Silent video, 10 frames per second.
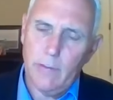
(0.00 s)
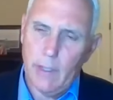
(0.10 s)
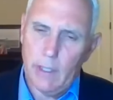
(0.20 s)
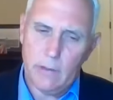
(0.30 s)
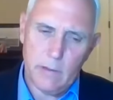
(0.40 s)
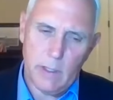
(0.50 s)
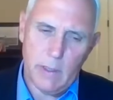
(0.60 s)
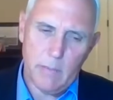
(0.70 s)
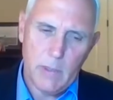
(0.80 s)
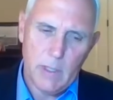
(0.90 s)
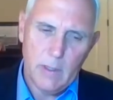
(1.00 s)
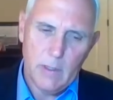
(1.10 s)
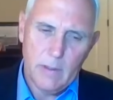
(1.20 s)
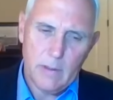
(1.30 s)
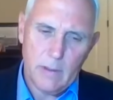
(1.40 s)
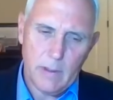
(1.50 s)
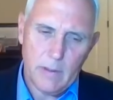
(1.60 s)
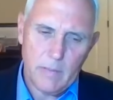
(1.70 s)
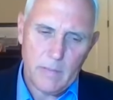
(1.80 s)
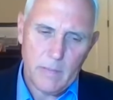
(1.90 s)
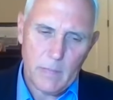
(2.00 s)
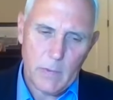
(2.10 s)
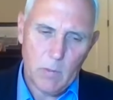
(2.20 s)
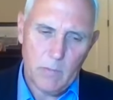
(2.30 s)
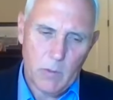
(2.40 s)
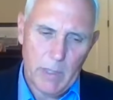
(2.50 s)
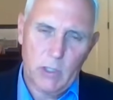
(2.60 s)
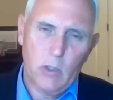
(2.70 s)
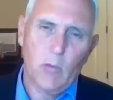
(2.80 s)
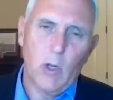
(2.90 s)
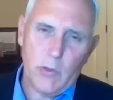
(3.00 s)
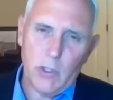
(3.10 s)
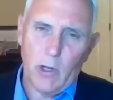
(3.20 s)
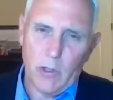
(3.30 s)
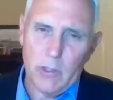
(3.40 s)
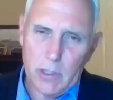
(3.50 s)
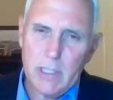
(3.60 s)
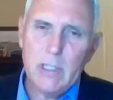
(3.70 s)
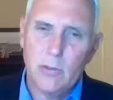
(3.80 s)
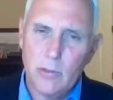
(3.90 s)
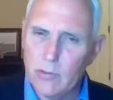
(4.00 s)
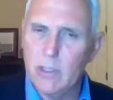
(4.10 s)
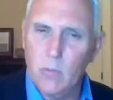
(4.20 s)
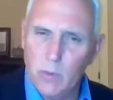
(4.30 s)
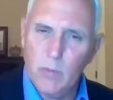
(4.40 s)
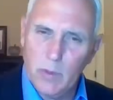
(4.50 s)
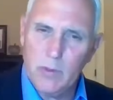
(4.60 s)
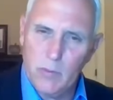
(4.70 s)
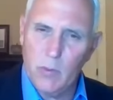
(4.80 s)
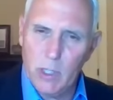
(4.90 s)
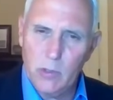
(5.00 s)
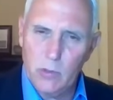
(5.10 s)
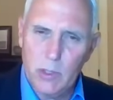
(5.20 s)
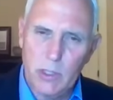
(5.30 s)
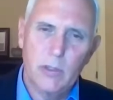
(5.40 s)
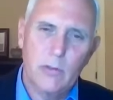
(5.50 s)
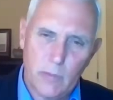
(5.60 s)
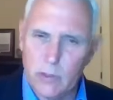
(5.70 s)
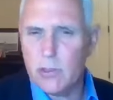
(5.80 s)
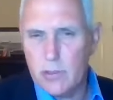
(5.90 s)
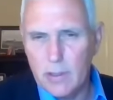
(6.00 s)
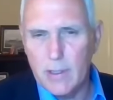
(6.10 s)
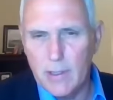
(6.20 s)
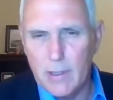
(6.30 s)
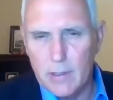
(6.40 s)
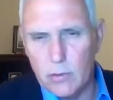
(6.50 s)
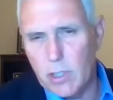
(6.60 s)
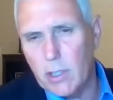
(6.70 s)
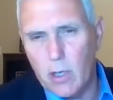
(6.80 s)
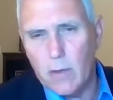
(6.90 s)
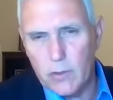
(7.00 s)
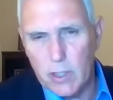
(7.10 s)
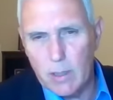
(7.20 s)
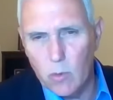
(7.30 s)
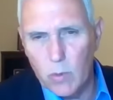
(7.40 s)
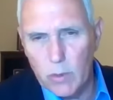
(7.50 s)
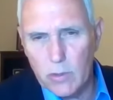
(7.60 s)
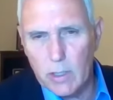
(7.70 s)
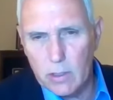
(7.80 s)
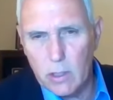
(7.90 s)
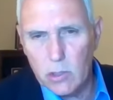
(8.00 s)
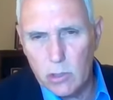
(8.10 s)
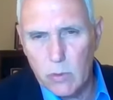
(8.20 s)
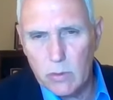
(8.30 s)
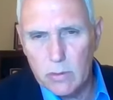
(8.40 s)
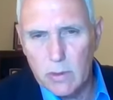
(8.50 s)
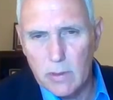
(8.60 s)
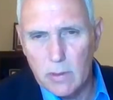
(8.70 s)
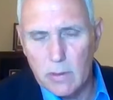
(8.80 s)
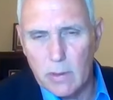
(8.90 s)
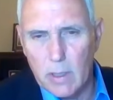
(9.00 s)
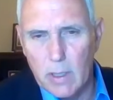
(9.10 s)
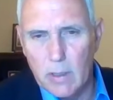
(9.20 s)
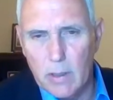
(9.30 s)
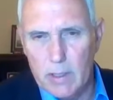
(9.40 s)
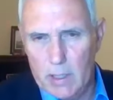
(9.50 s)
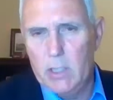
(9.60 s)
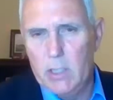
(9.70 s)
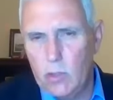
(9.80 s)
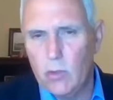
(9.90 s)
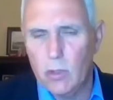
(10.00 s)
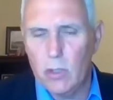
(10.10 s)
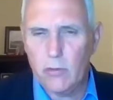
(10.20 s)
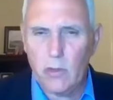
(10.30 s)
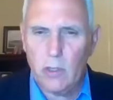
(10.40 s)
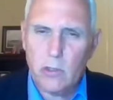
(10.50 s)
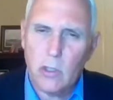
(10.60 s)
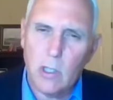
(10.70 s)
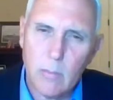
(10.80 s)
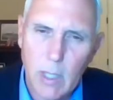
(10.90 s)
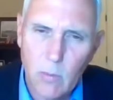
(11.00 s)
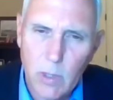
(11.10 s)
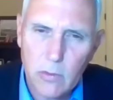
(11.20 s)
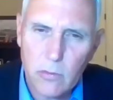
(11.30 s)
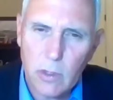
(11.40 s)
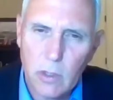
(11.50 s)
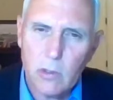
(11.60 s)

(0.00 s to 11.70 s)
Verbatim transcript: That uh, uh, the, the man who wrote the Art of the Deal said, if you want to do a deal, first you take off the table what's not negotiable, uh, and then you can all start to talk about what is